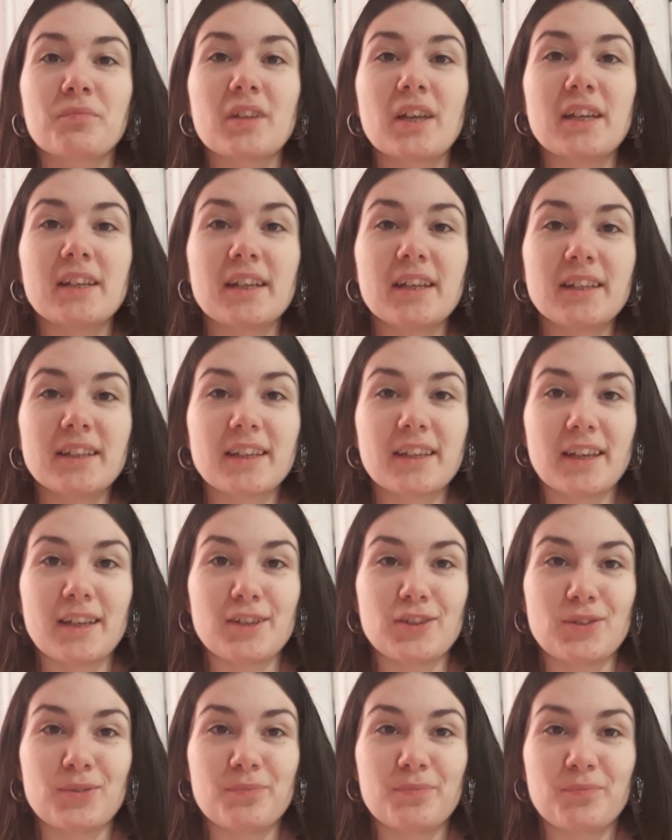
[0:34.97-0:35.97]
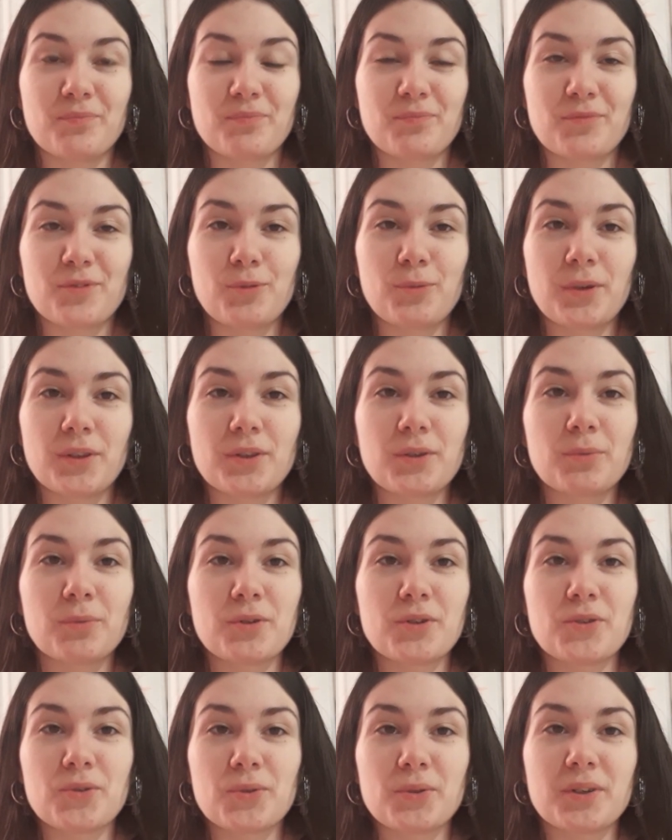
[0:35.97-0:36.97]
In any case, whether
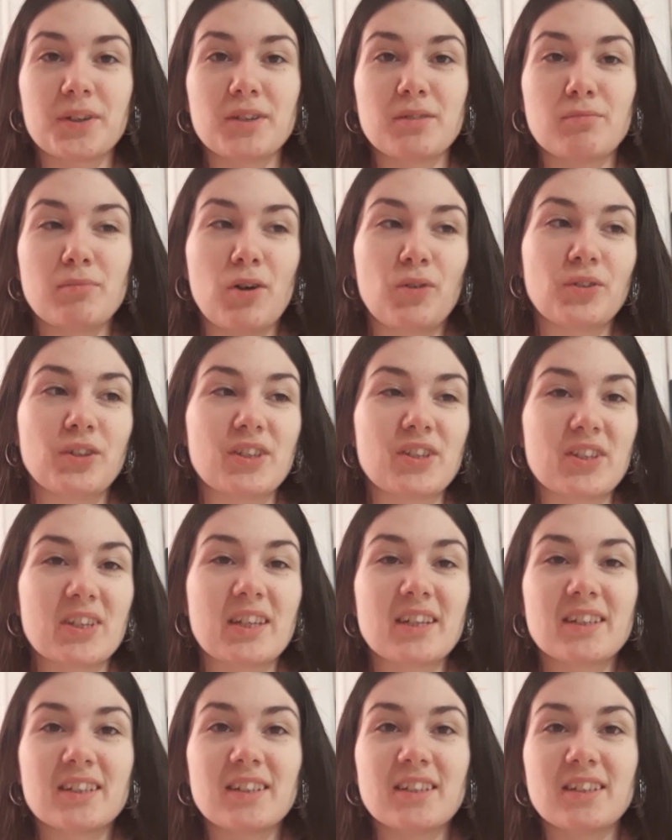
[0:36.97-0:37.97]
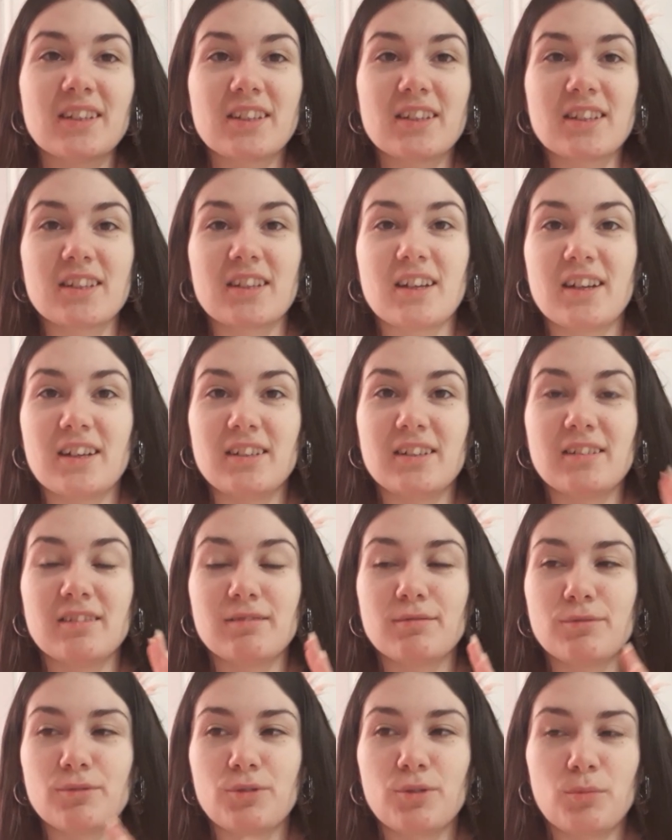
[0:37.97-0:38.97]
we're talking about ascendant, sun,
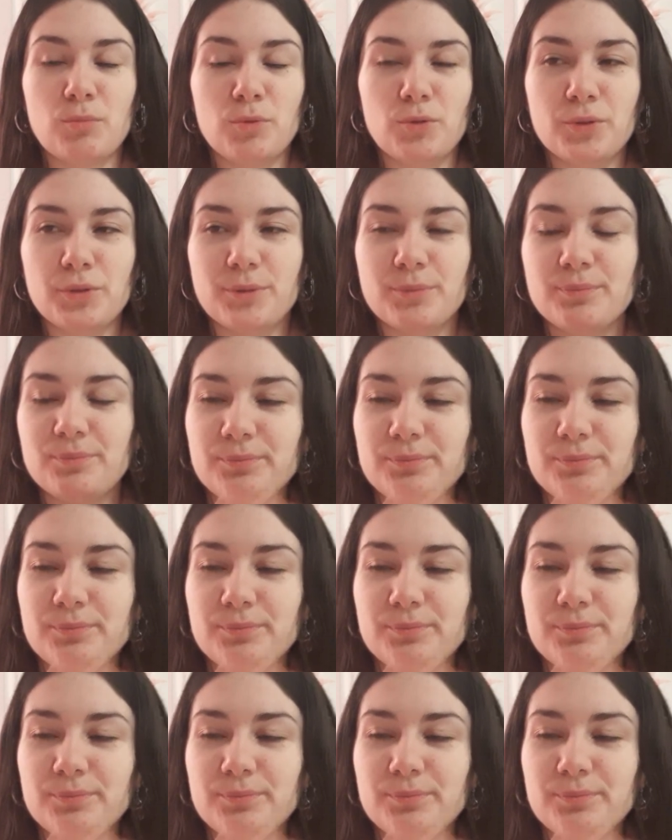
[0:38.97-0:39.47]
or moon,